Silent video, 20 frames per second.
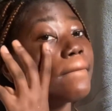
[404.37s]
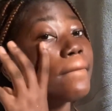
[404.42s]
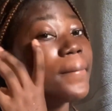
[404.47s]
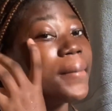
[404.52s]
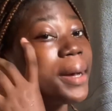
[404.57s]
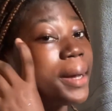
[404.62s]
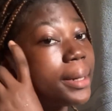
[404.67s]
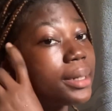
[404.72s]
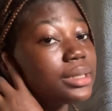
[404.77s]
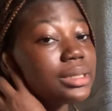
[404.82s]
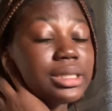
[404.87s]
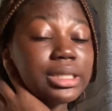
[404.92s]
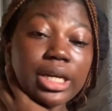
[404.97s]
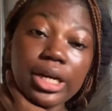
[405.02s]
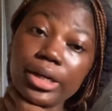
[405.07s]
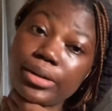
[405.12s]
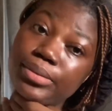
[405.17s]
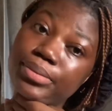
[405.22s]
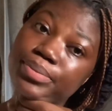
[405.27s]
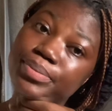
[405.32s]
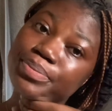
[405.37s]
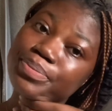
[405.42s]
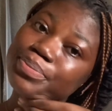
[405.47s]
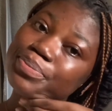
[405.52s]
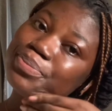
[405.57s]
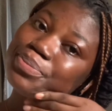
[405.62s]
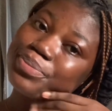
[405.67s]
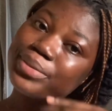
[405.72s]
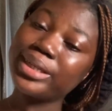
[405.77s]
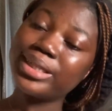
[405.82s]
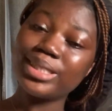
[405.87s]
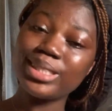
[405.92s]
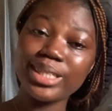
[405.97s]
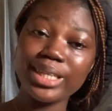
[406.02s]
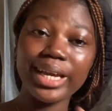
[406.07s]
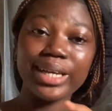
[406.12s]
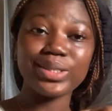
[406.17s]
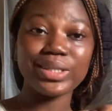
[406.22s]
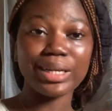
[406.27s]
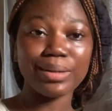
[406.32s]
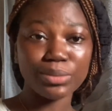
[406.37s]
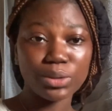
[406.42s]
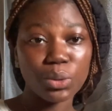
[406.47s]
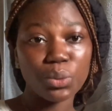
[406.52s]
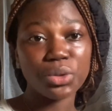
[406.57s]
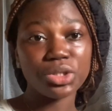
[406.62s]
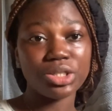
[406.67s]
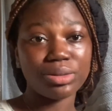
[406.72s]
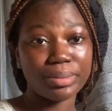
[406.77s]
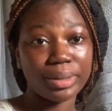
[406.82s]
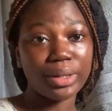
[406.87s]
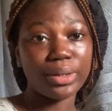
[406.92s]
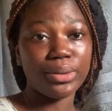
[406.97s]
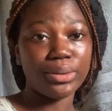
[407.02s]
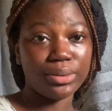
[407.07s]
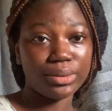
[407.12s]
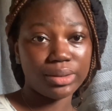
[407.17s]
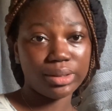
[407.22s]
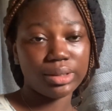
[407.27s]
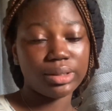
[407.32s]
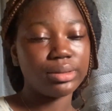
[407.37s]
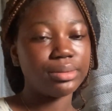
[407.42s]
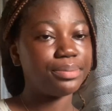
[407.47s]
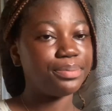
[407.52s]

And yeah, see you guys when I'm done washing my clothes.